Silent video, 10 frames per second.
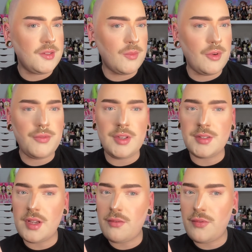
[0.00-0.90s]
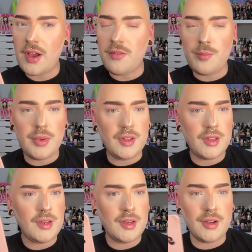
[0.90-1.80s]
in what feels like 5
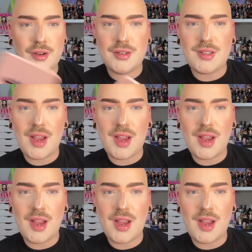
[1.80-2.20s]
billion years,